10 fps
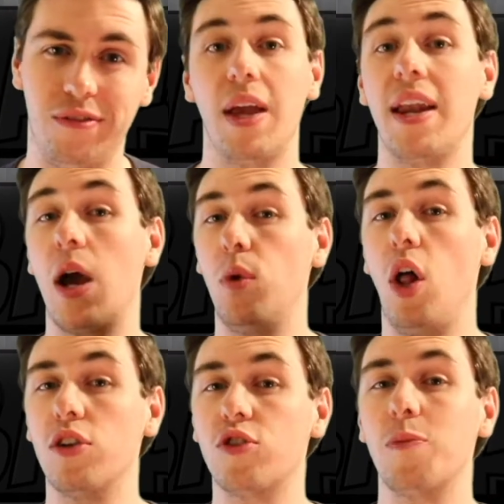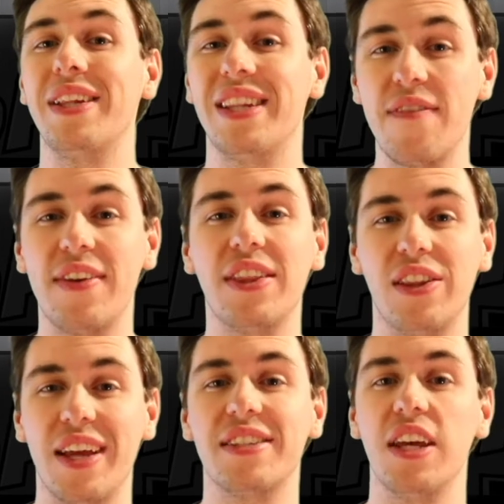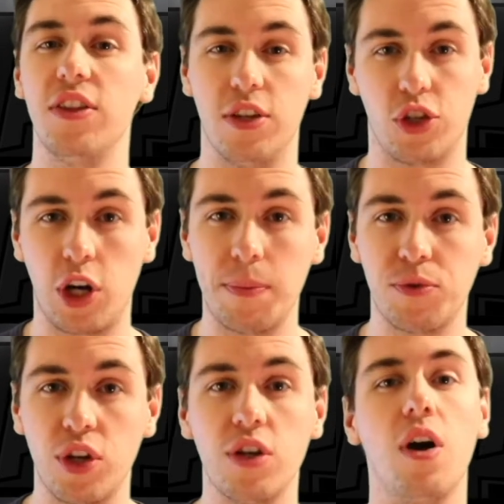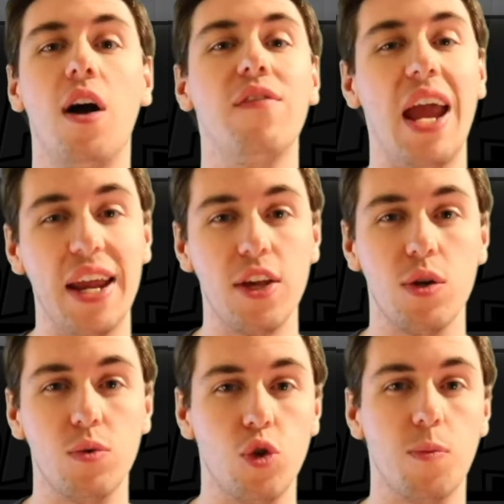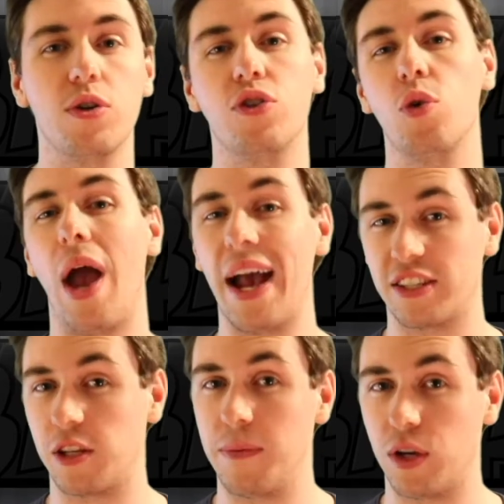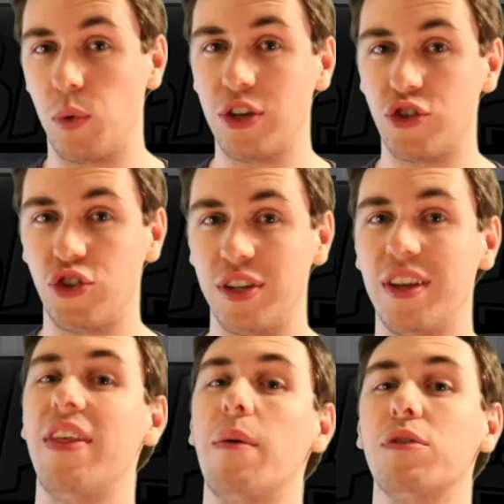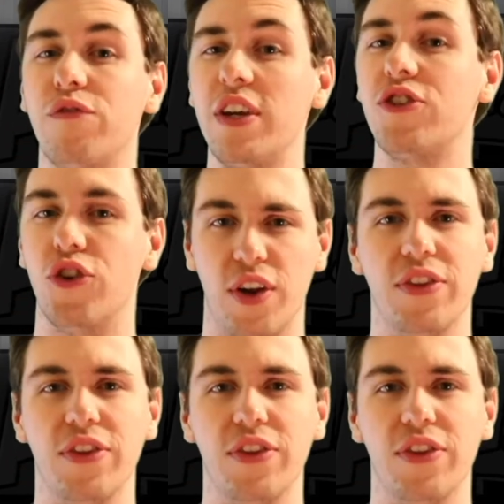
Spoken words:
And I will also be leaving the links in the description of any YouTubers who asked me a question that was featured in this